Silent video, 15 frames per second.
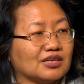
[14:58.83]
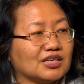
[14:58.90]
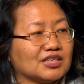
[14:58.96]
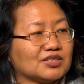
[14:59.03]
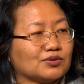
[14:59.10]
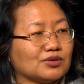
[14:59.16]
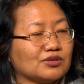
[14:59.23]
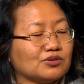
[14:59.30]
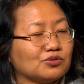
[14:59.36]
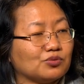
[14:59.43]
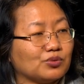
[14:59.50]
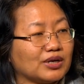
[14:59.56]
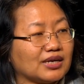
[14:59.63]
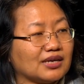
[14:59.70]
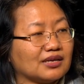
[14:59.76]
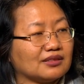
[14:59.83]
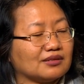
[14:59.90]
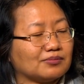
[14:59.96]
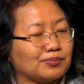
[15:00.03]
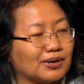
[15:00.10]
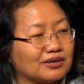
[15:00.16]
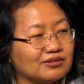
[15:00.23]
So in a way, the
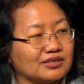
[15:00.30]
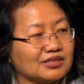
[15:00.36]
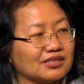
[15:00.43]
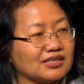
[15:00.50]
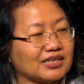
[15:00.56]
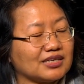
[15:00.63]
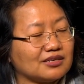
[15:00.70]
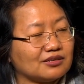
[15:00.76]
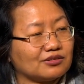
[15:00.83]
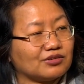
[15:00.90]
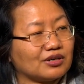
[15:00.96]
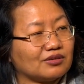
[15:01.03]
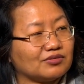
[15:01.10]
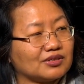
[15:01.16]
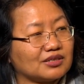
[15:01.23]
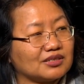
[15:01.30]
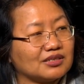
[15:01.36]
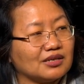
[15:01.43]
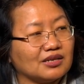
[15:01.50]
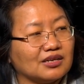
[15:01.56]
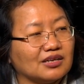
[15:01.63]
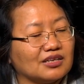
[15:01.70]
burial in a graveyard
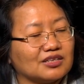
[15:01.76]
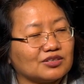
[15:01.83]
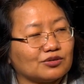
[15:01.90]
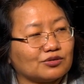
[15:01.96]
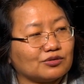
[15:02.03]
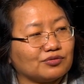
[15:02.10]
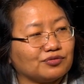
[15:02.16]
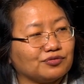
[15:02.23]
sort of